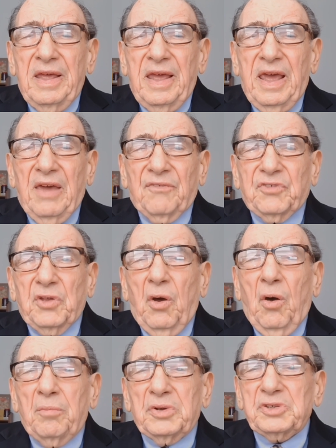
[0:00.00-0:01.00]
After
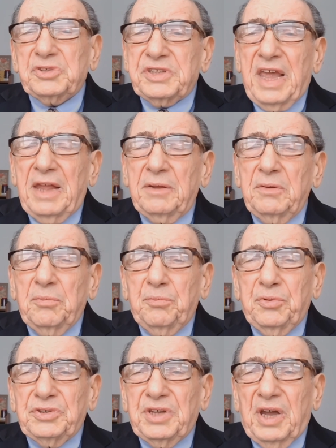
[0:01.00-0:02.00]
almost 10
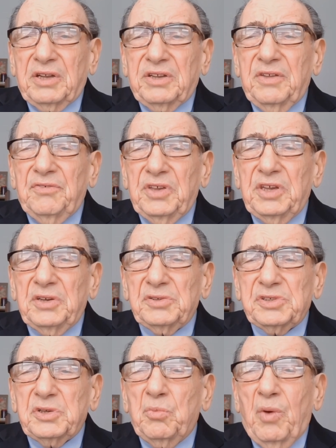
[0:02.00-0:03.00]
productive
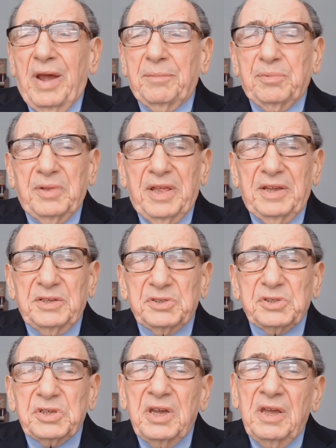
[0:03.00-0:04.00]
years in White
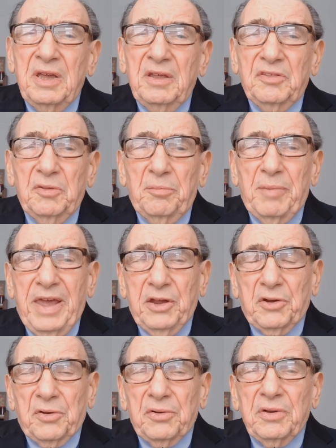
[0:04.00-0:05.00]
Plains, the
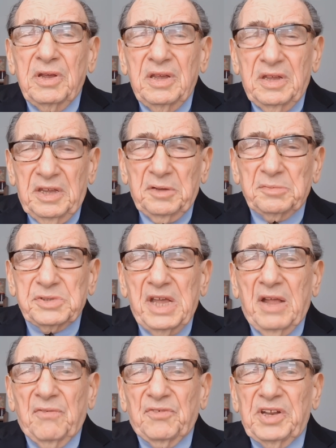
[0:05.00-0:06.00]
mayor,
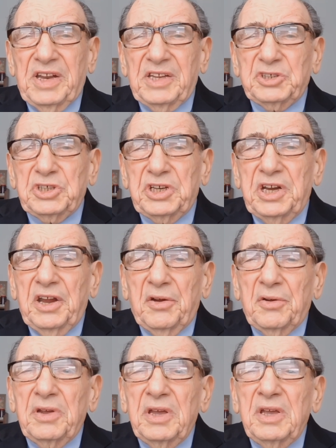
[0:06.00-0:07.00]
himself an
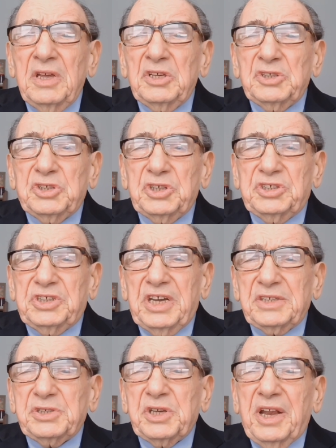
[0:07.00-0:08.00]
engineer,
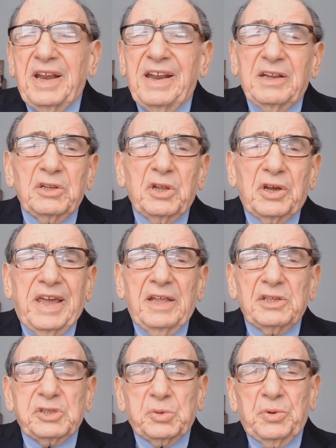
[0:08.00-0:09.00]
suggested I look
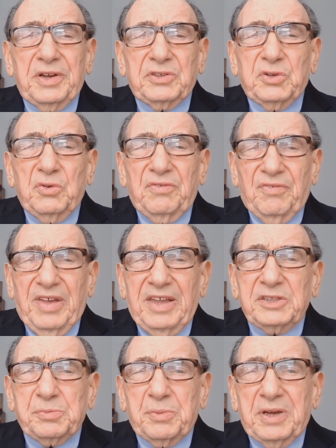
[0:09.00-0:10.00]
elsewhere to
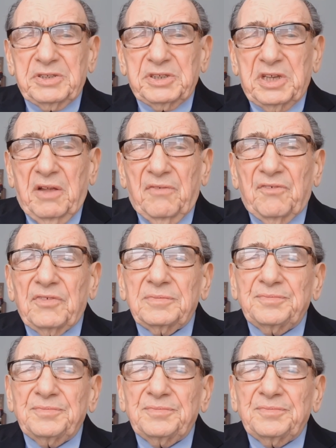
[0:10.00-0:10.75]
advance myself.